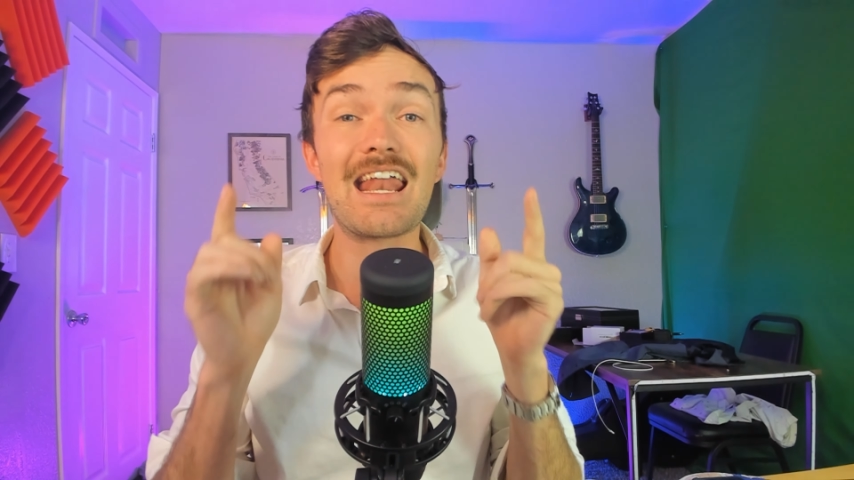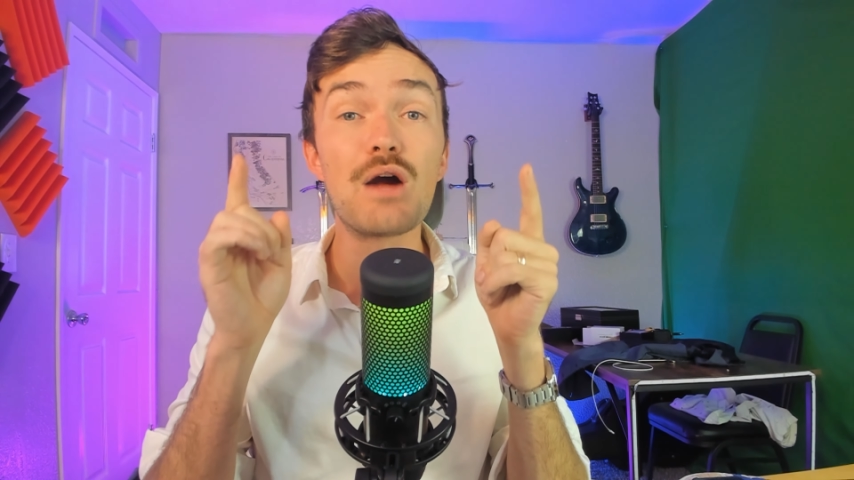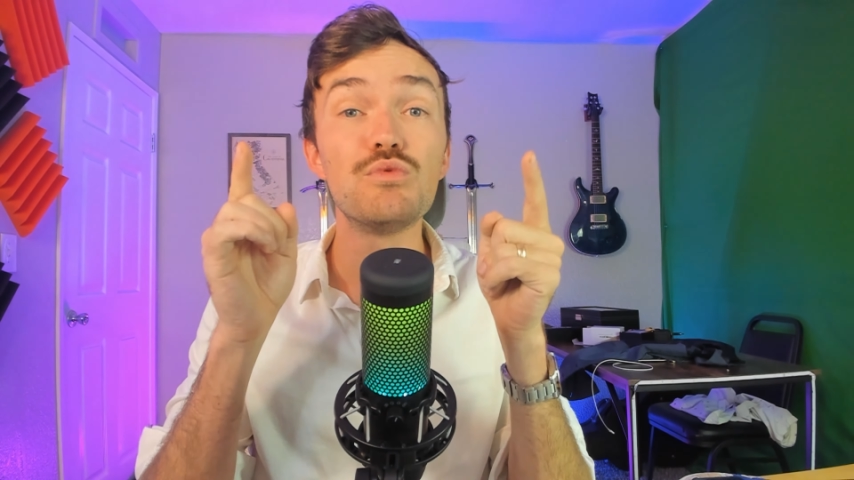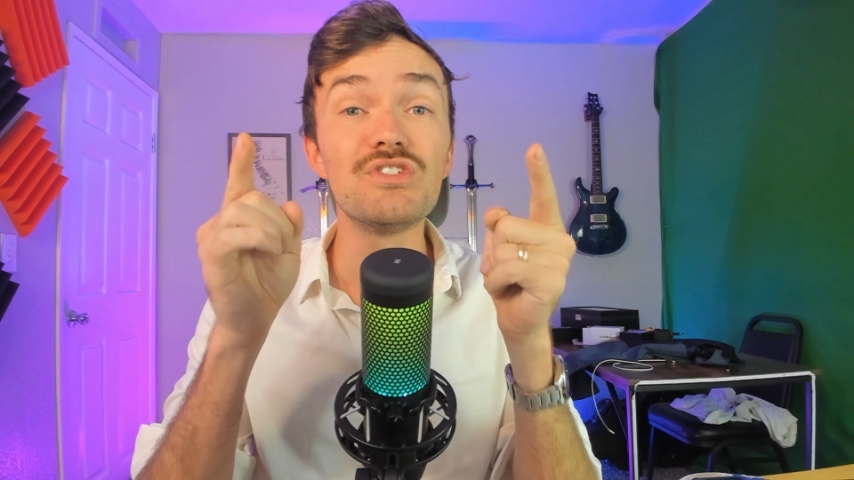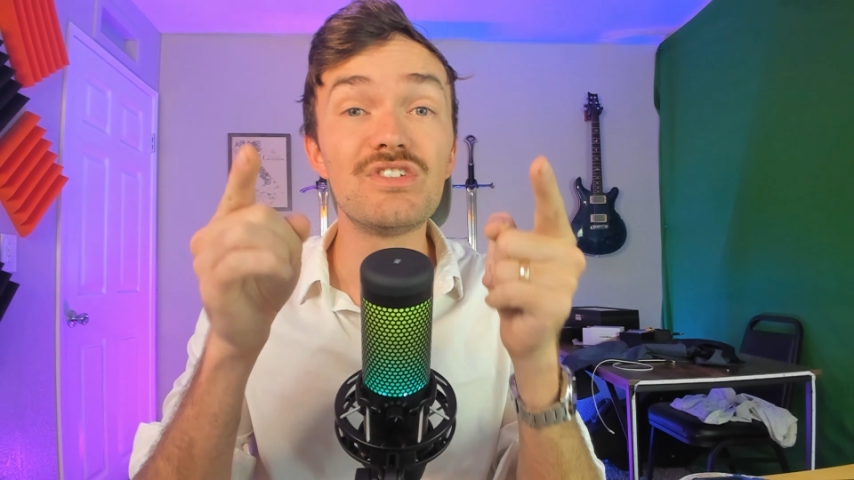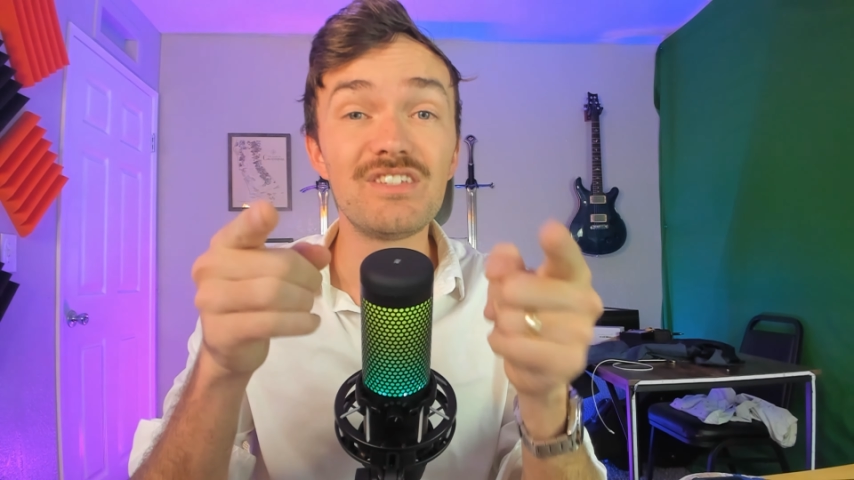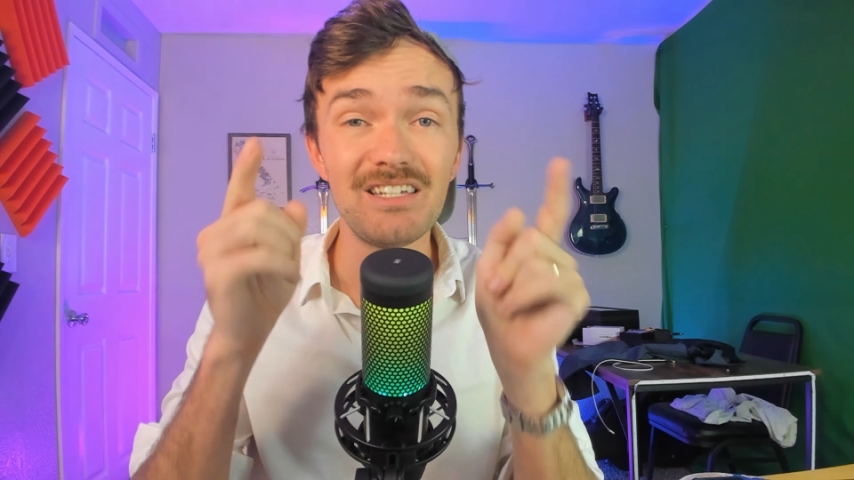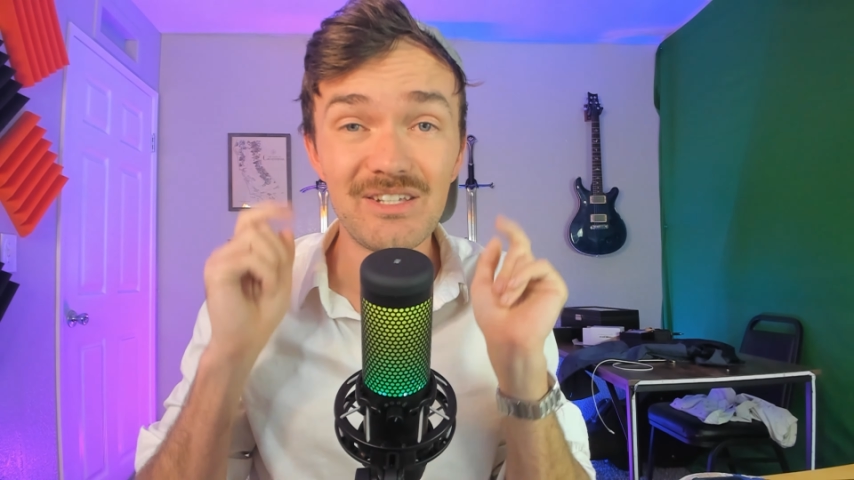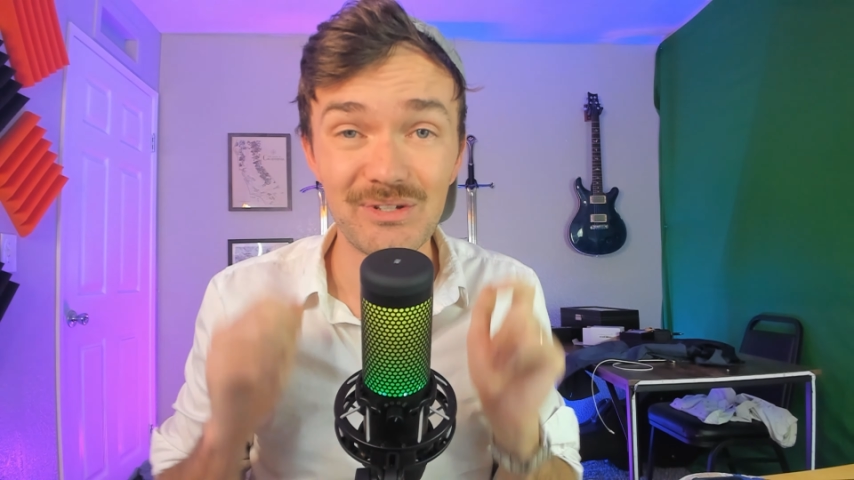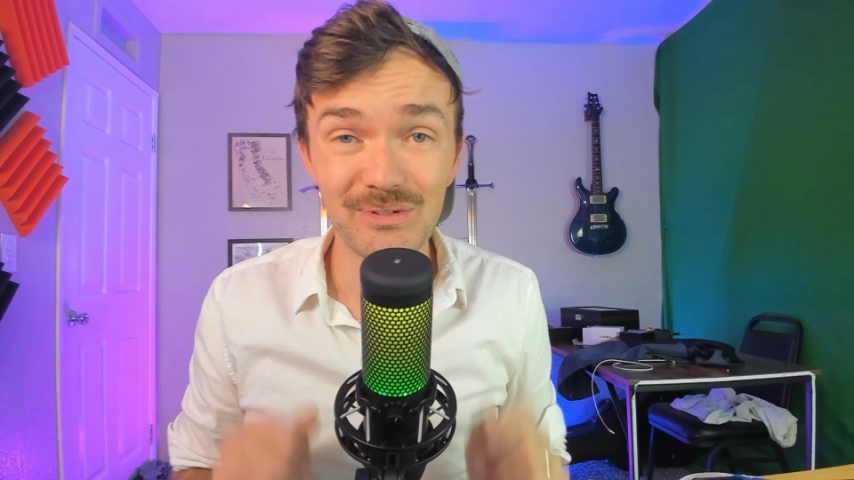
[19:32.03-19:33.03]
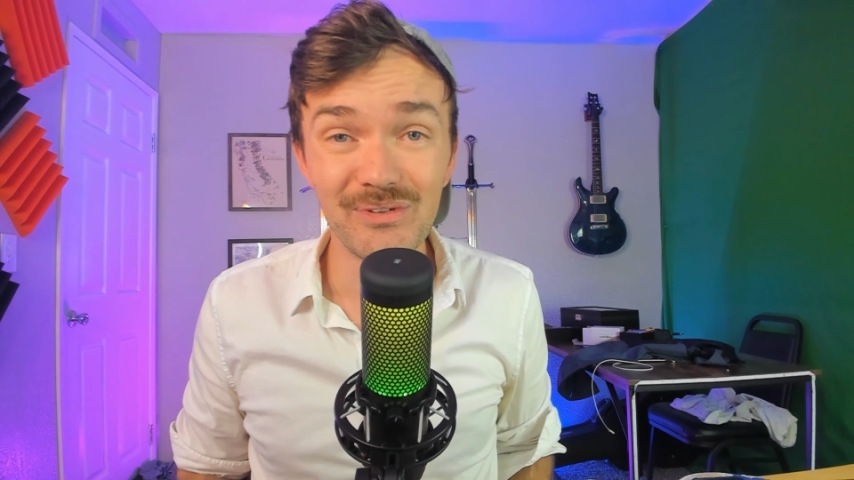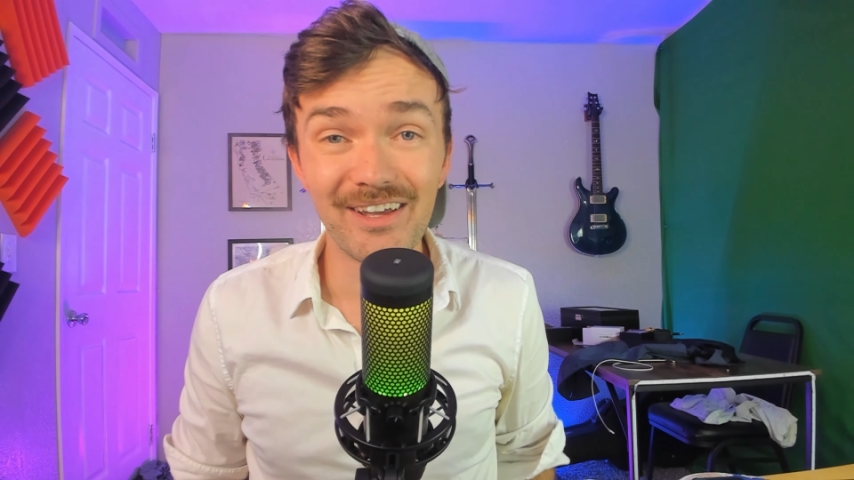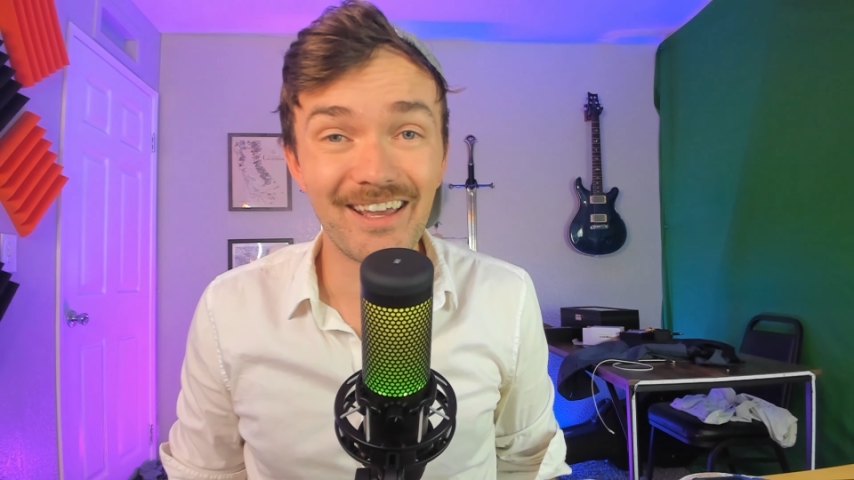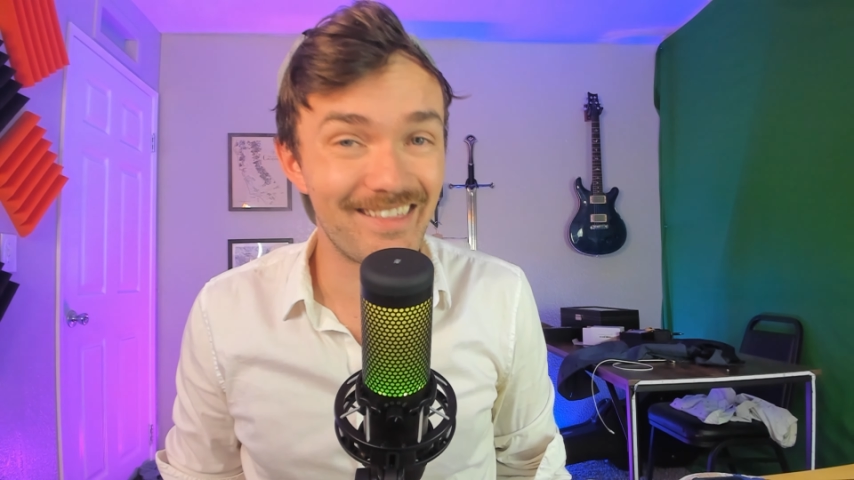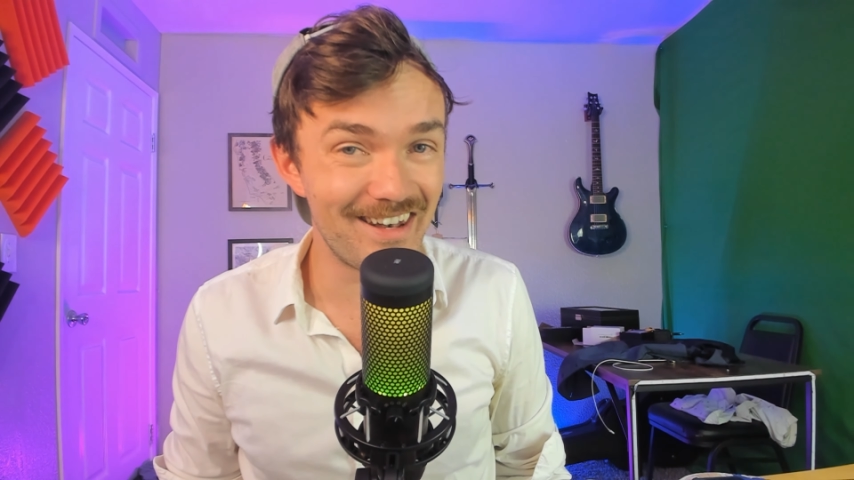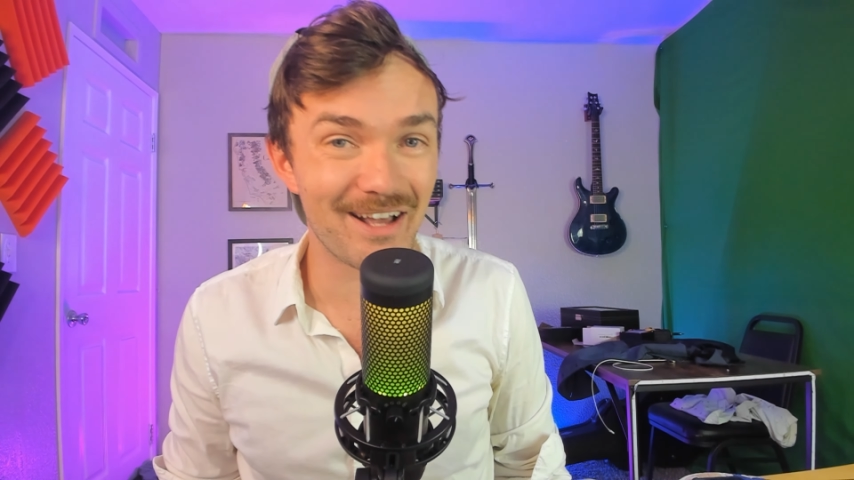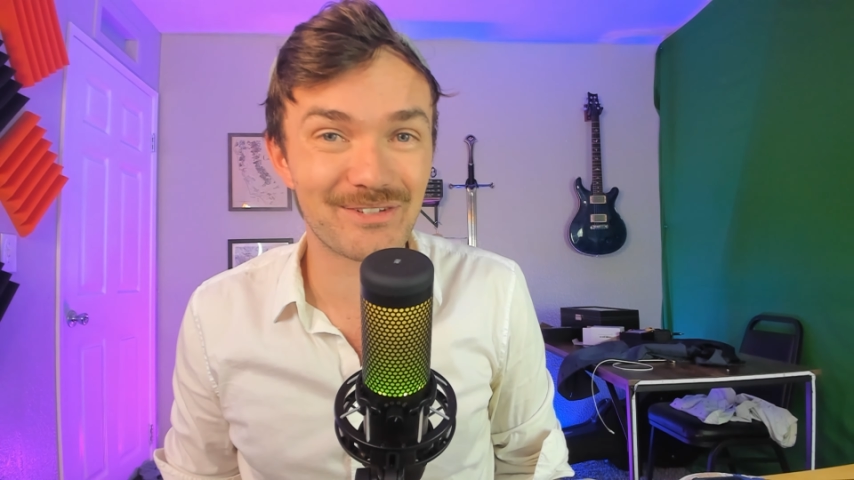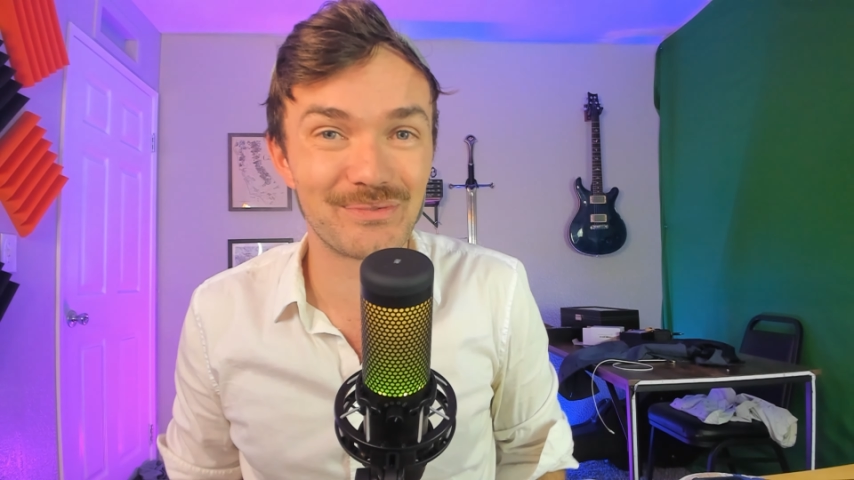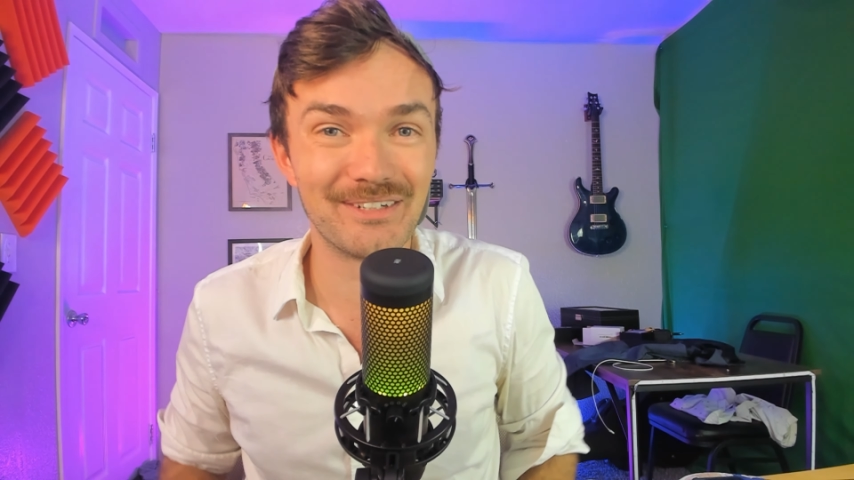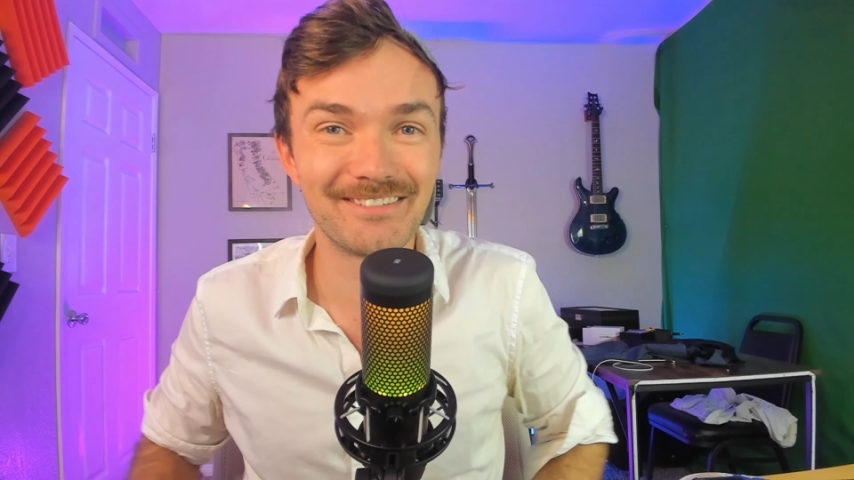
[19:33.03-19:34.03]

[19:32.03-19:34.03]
and I will see you in the next one.